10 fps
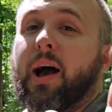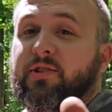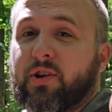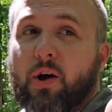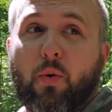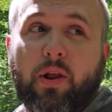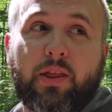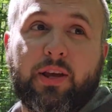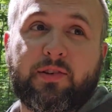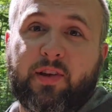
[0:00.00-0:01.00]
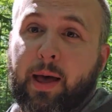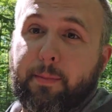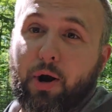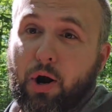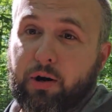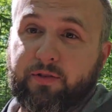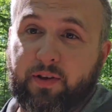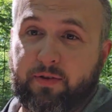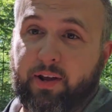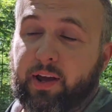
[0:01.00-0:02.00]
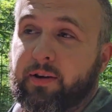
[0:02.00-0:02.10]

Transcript: I saw one of these at Menards the other day.